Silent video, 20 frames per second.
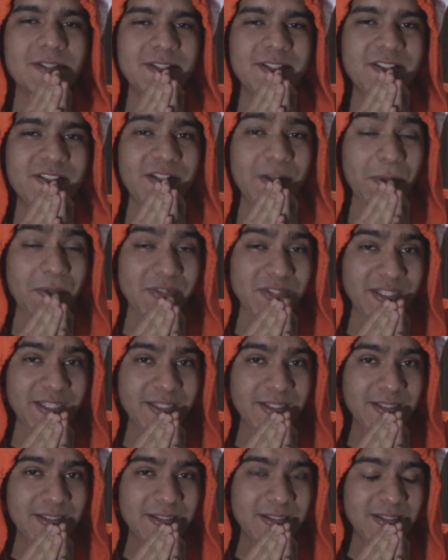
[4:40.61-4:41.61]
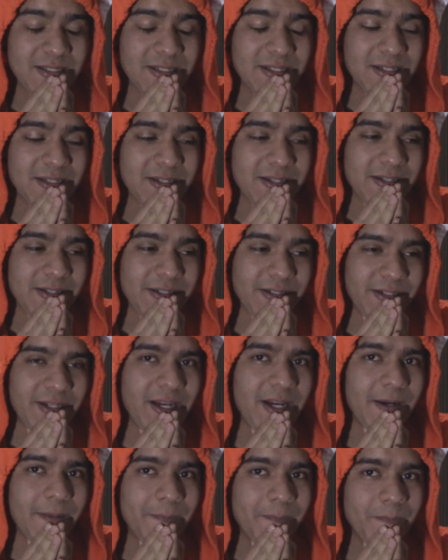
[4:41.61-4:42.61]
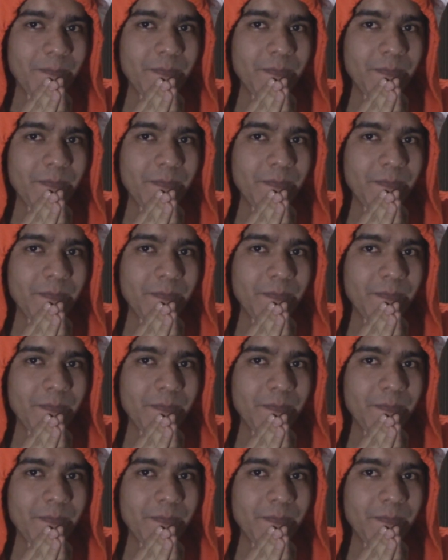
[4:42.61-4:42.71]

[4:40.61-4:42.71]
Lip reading: Seriously? Yeah.